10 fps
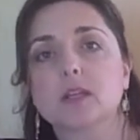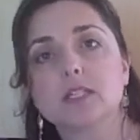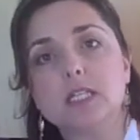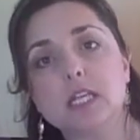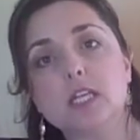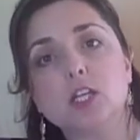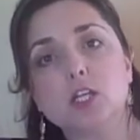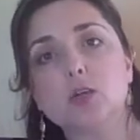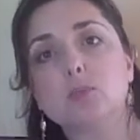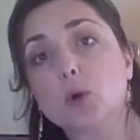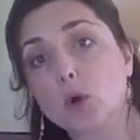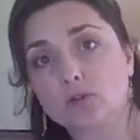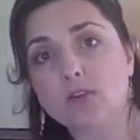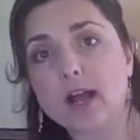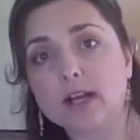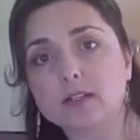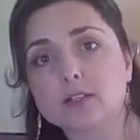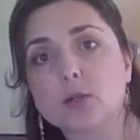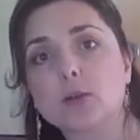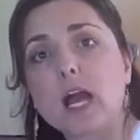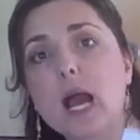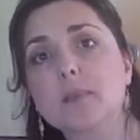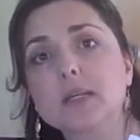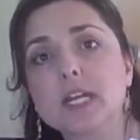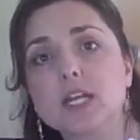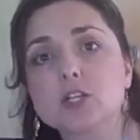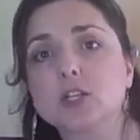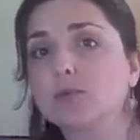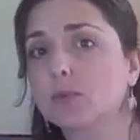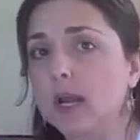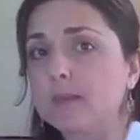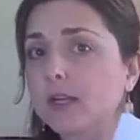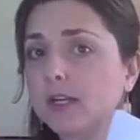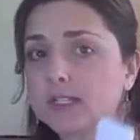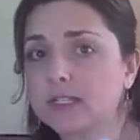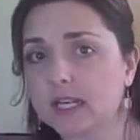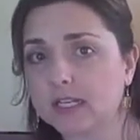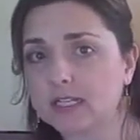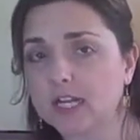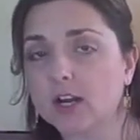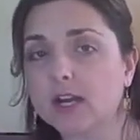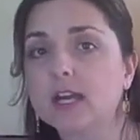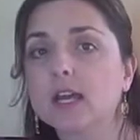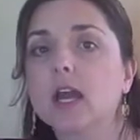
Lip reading: TQ profiles, so the combination of primary and secondary,